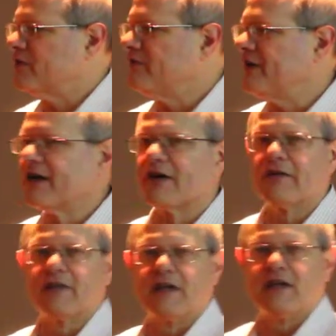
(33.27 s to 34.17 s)
we
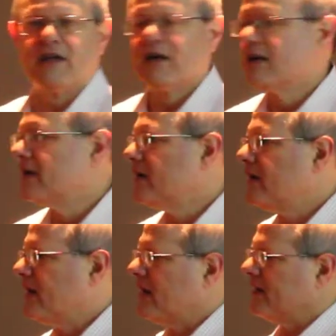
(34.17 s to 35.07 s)
figure the,
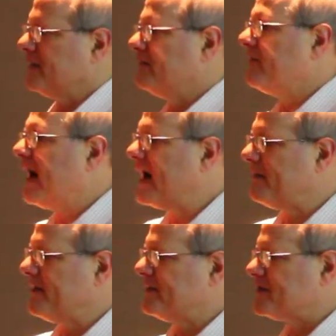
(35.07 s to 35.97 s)
uh, the
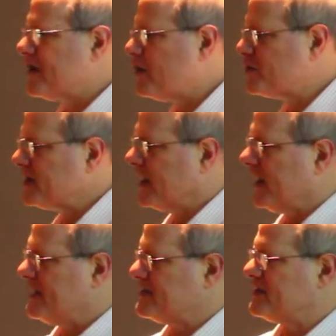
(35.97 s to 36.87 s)
environment that's hosting
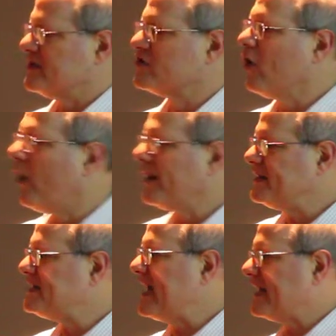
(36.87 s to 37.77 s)
us is going
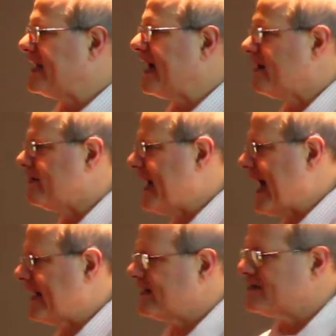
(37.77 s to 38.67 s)
to take care of
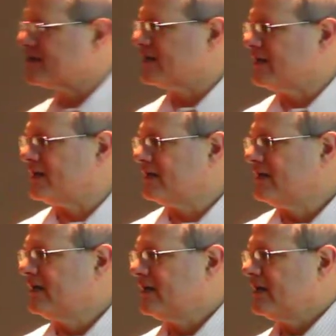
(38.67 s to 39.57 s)
that. It's going to
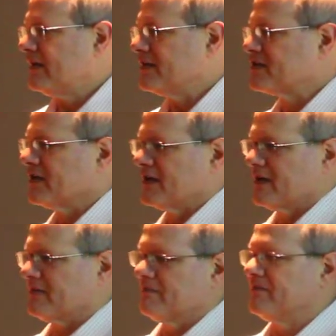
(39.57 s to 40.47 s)
it's going
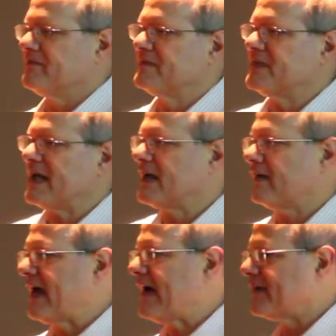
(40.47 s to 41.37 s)
to take
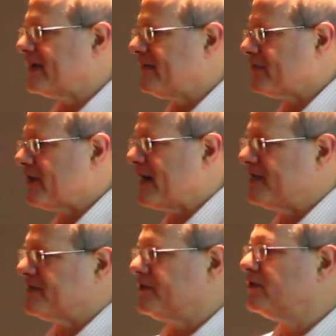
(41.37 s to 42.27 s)
care of having enough
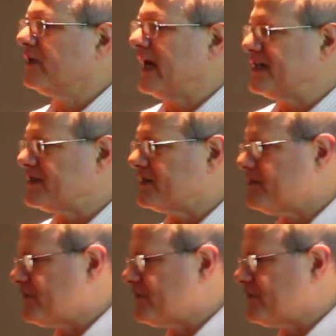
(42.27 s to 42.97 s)
threads, of utilizing the,